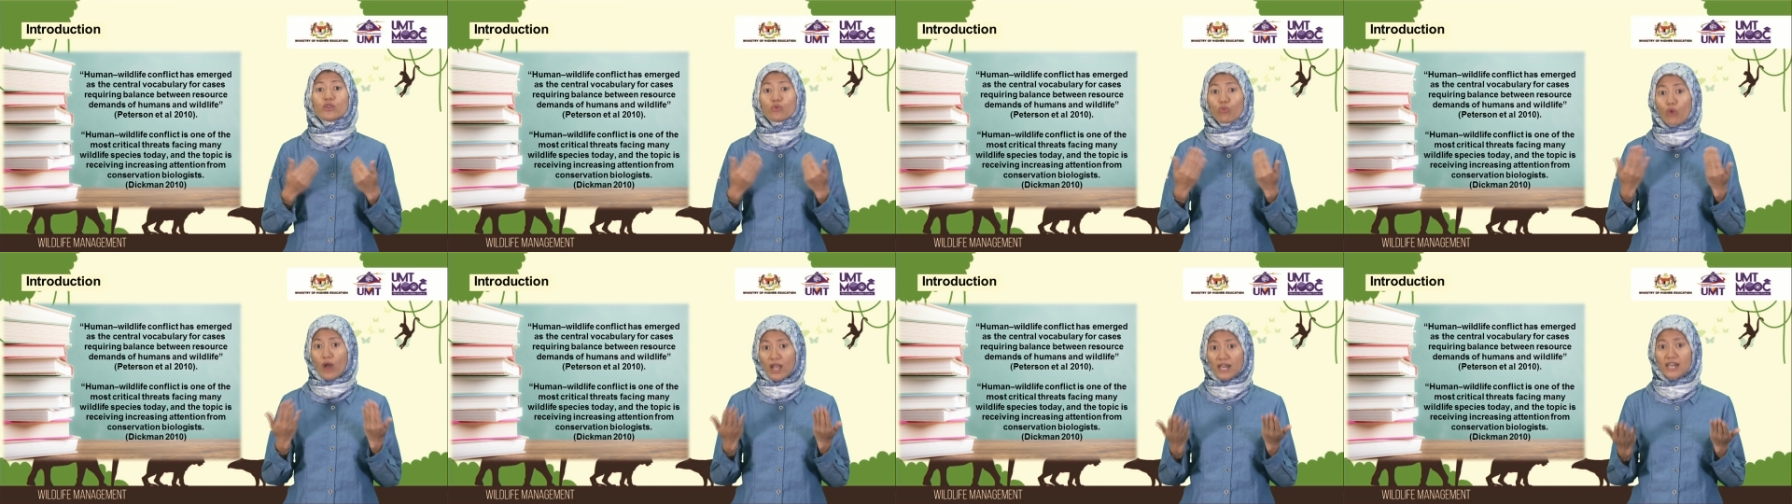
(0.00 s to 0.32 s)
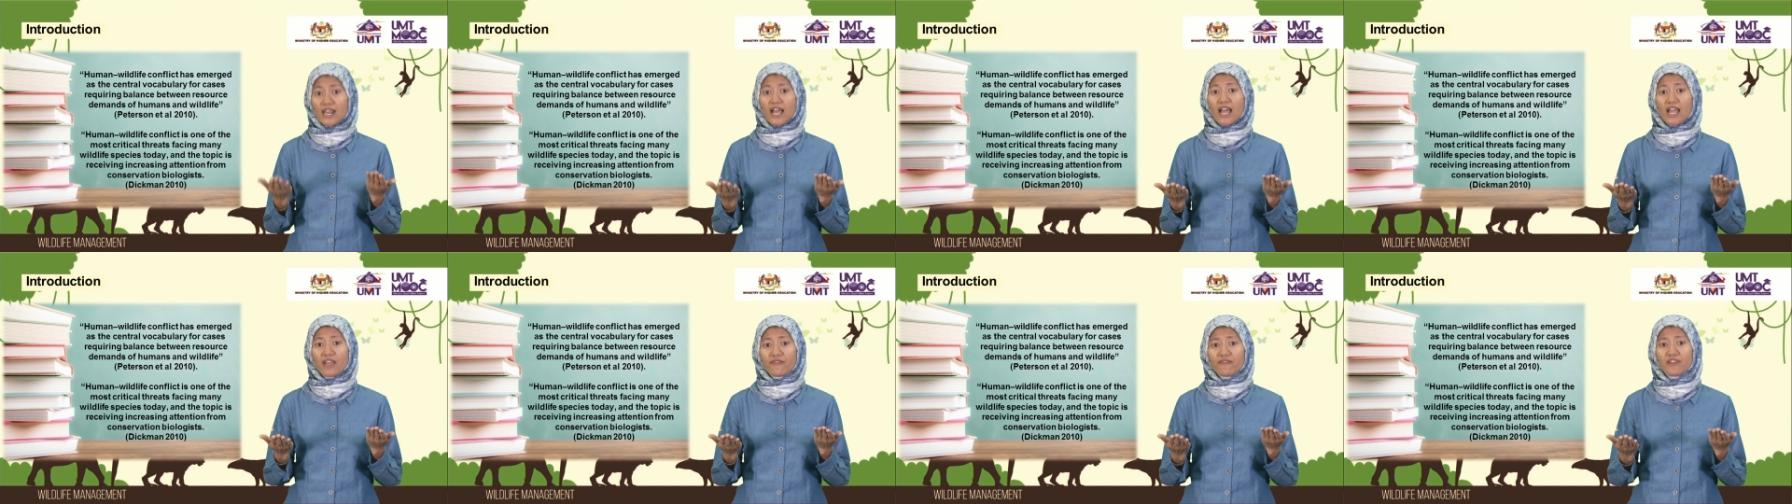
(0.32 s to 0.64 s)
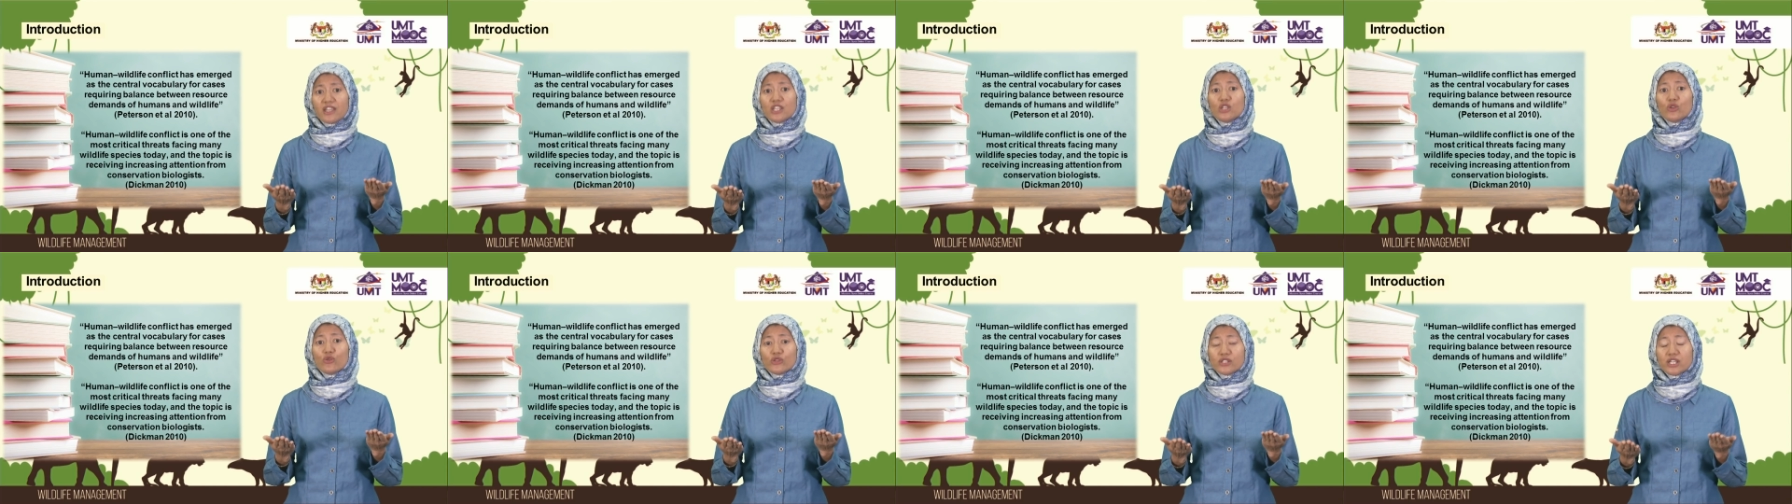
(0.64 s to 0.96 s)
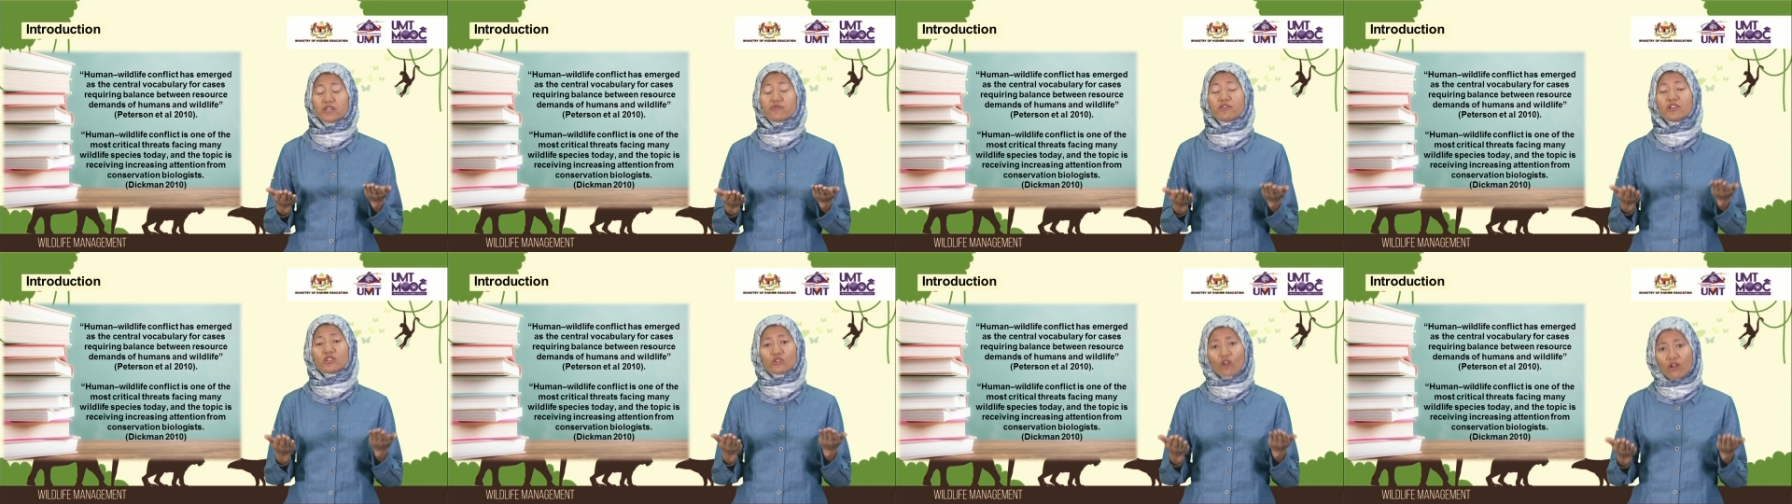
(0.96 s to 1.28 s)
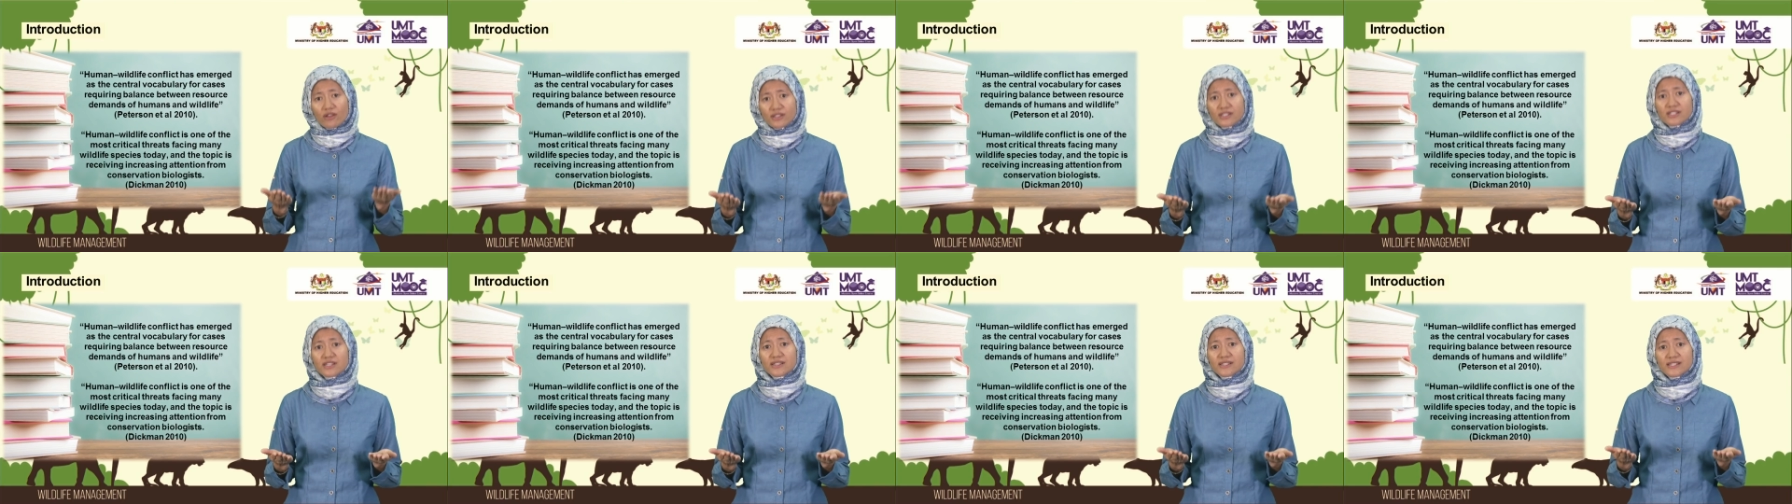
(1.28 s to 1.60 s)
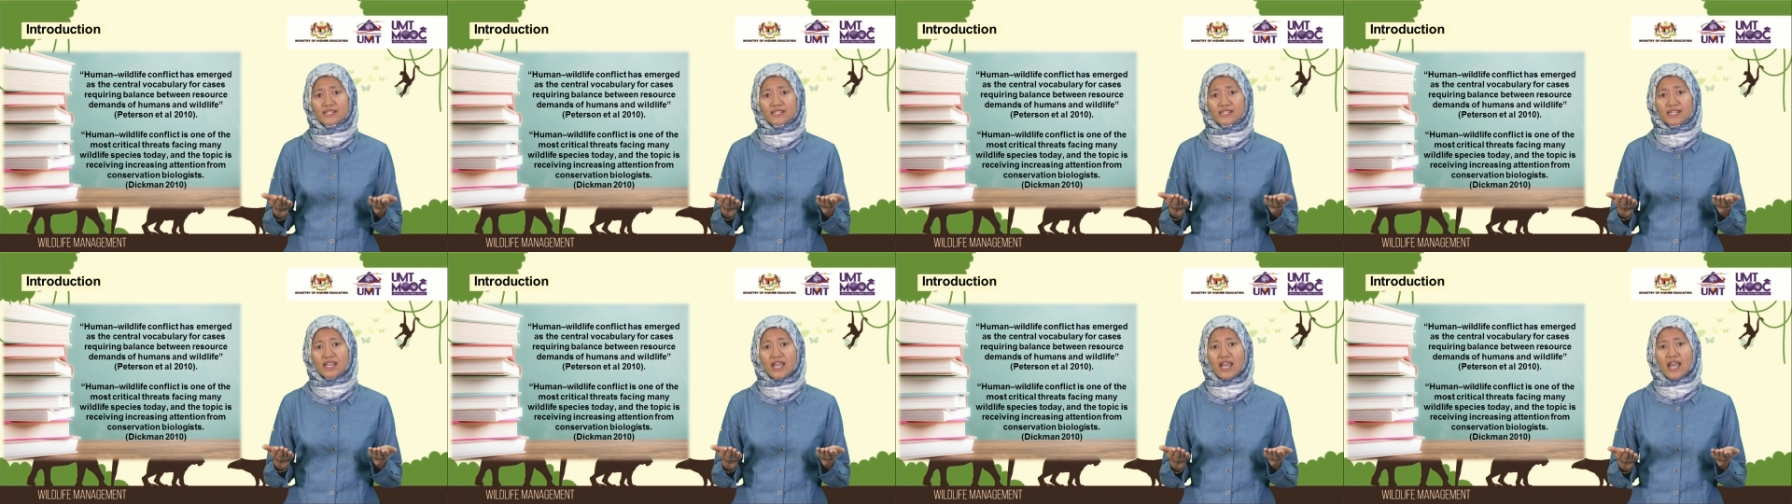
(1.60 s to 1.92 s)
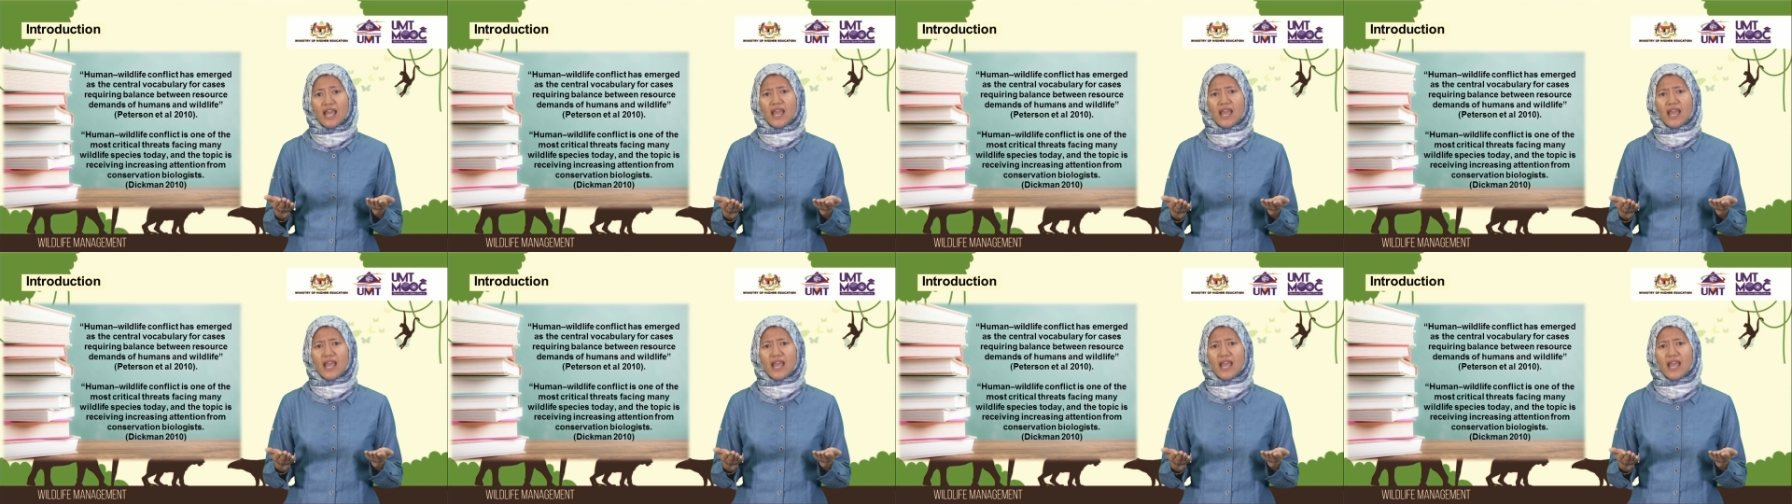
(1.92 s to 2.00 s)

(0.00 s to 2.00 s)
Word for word: wildlife in using resources,